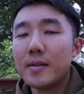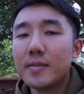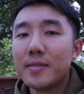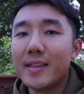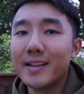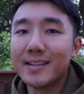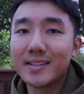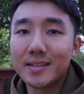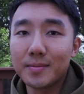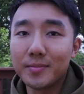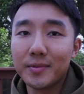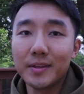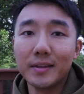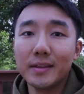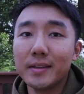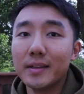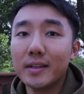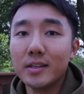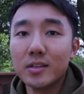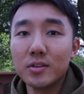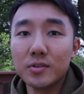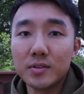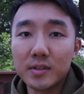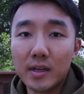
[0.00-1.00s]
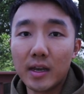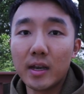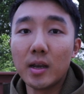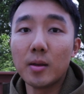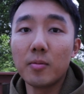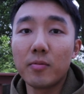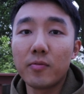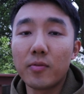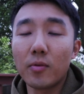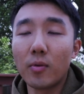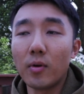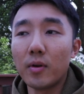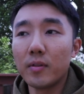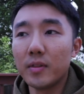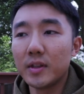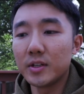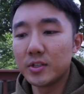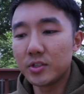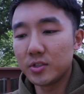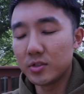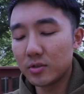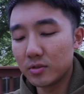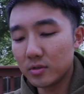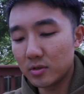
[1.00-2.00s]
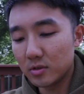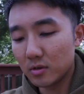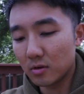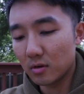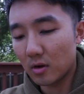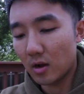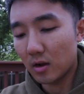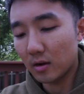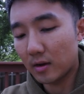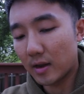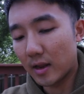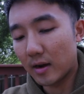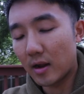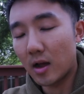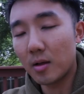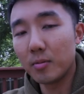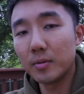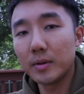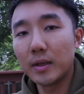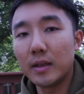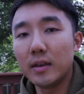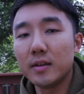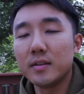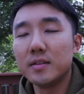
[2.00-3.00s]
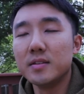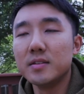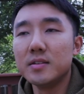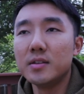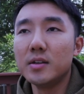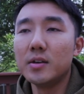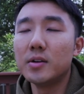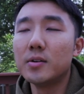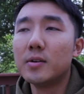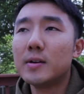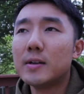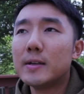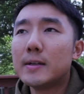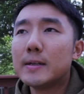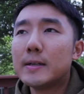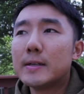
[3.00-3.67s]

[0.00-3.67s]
that's something that you signed up for and that you, are kind of obligated to do.